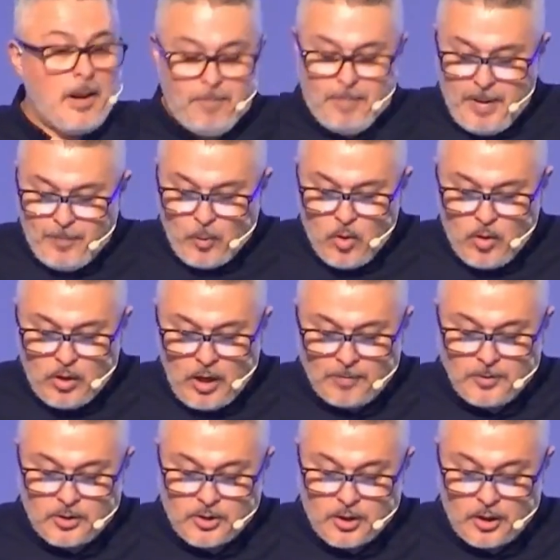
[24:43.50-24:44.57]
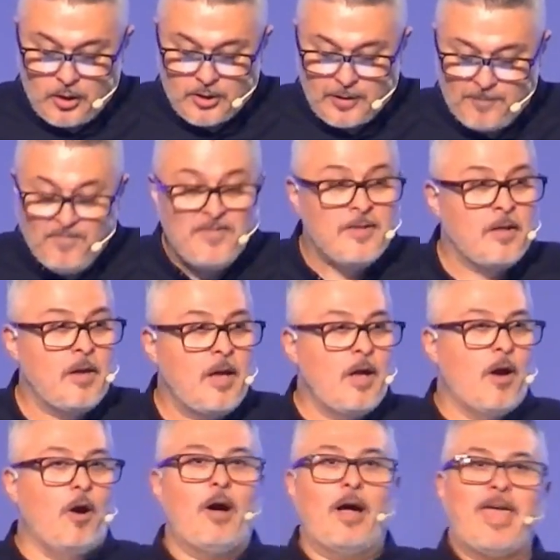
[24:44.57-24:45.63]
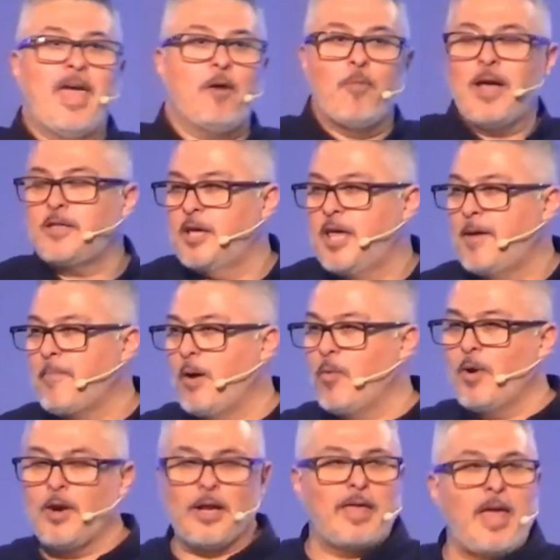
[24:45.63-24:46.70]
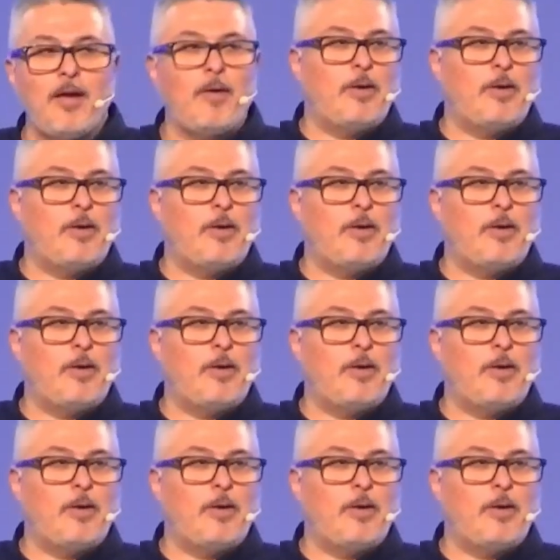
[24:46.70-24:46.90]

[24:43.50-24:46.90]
A lot of people who come to church and Oh, I can't wait to get my word.